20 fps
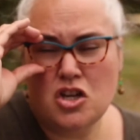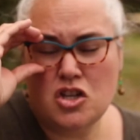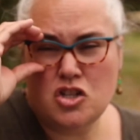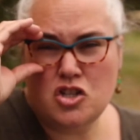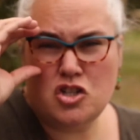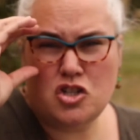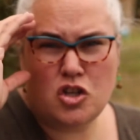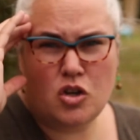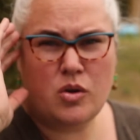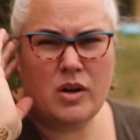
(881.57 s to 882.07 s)

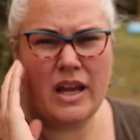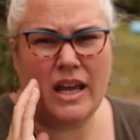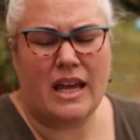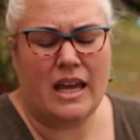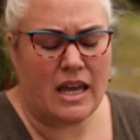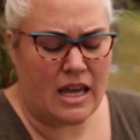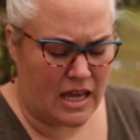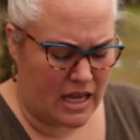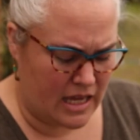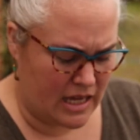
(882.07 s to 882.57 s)

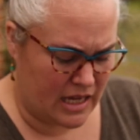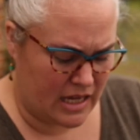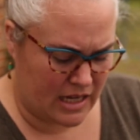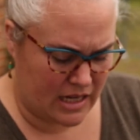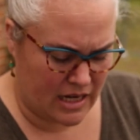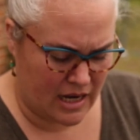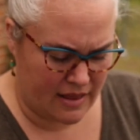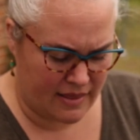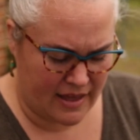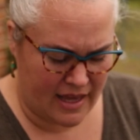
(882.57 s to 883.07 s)
shooting
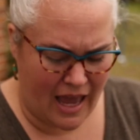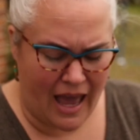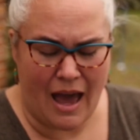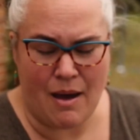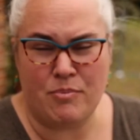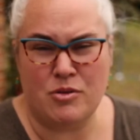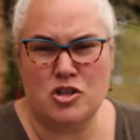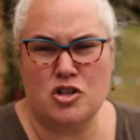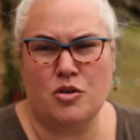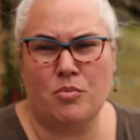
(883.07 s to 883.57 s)
in the
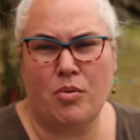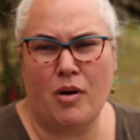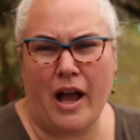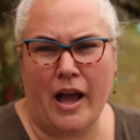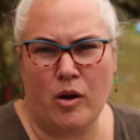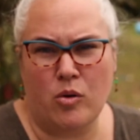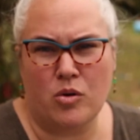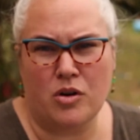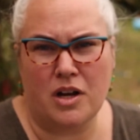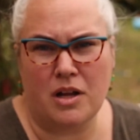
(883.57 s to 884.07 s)
Aperture
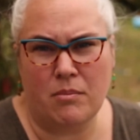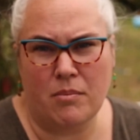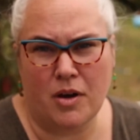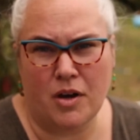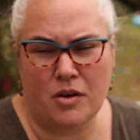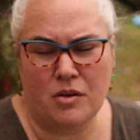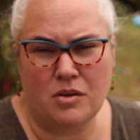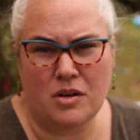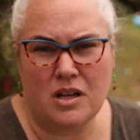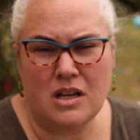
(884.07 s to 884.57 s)
Priority
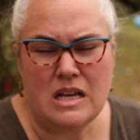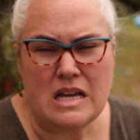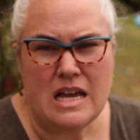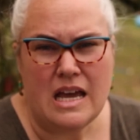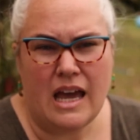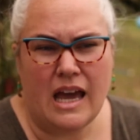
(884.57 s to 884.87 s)
mode.